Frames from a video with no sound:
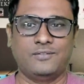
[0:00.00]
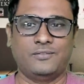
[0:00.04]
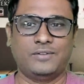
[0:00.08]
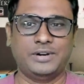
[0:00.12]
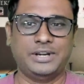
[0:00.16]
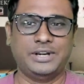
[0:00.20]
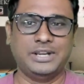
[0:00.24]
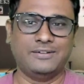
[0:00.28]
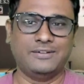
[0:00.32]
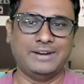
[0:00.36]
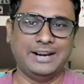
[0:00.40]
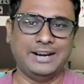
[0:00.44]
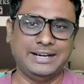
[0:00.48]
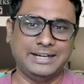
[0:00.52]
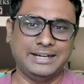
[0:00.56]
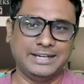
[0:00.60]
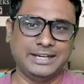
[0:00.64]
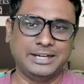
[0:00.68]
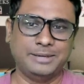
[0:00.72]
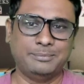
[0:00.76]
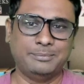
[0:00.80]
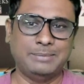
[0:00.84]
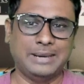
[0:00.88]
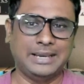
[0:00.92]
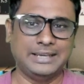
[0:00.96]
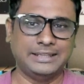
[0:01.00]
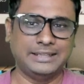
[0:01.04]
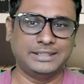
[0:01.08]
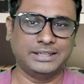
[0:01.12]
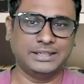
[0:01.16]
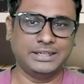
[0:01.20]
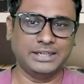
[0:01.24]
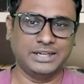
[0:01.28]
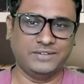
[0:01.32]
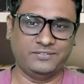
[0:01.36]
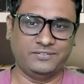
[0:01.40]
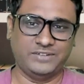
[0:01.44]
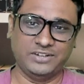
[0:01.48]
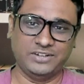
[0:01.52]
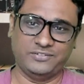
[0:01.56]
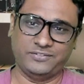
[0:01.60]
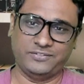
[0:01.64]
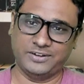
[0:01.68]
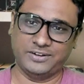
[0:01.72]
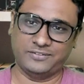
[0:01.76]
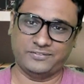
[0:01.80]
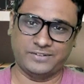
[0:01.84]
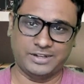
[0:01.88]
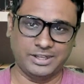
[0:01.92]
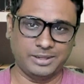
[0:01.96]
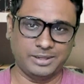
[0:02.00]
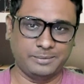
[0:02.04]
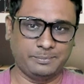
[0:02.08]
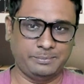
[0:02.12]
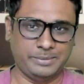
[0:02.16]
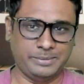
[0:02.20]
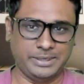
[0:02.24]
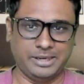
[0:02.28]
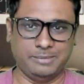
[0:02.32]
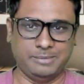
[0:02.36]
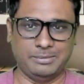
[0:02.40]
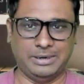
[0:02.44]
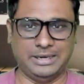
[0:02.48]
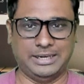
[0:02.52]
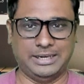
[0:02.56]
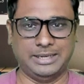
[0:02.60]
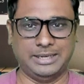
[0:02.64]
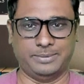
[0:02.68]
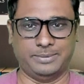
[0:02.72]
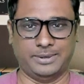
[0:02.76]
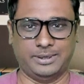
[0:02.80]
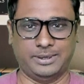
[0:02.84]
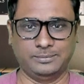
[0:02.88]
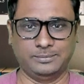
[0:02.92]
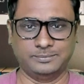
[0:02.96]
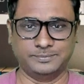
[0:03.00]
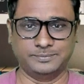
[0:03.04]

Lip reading: divide it by the Nifty 50 PE multiple,